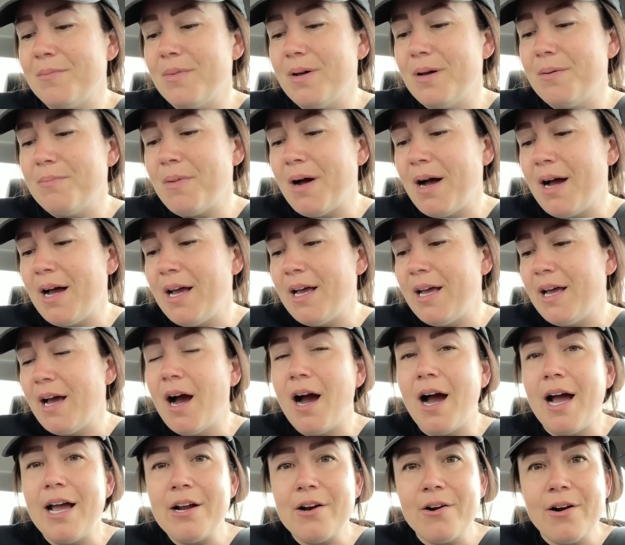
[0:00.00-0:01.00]
my
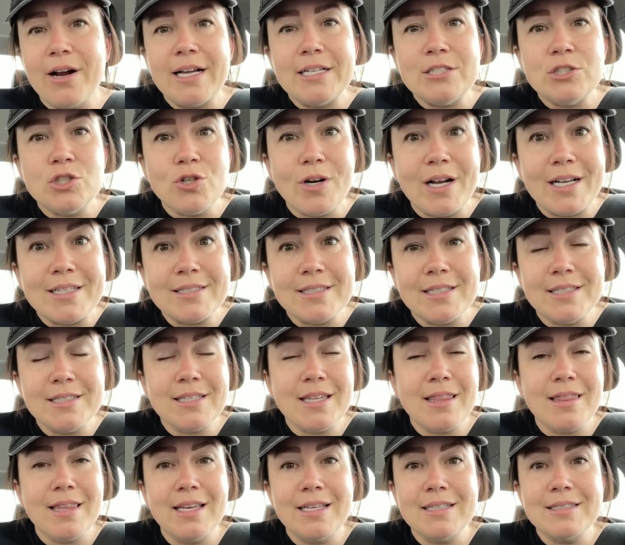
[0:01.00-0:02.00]
higher end dresses
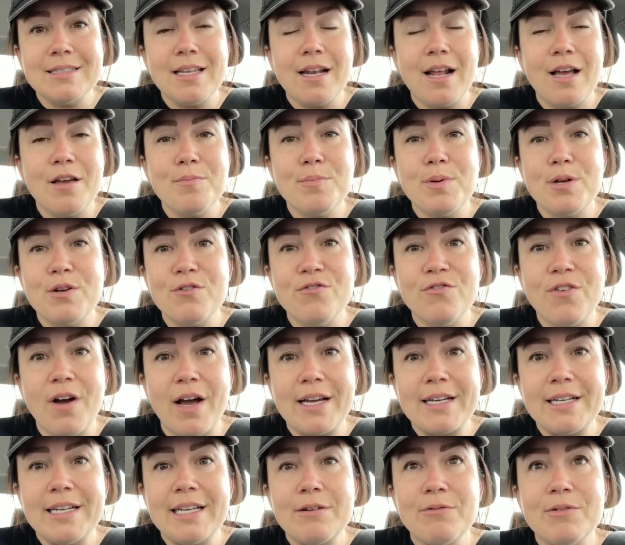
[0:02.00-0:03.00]
and things that I've been
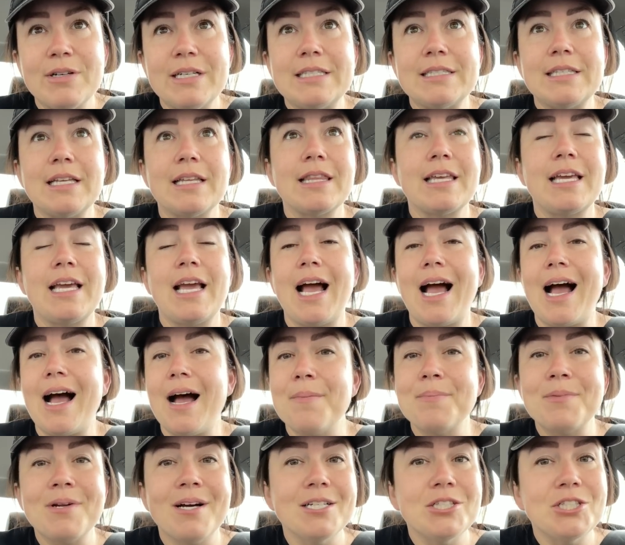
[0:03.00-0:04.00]
finding recently.
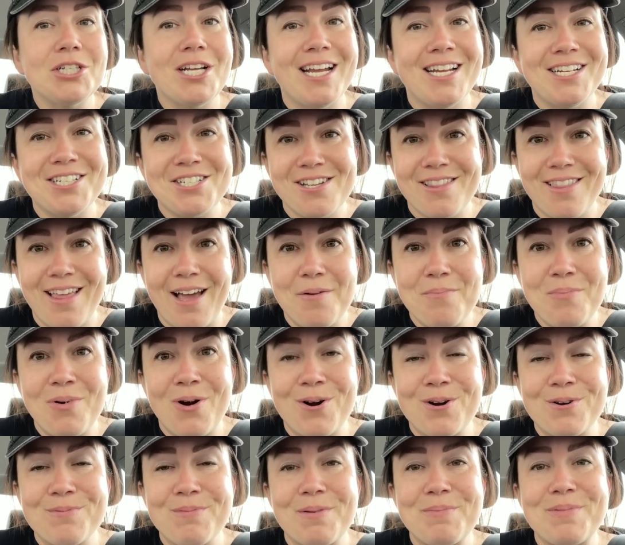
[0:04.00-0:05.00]
I'm not changing that part of my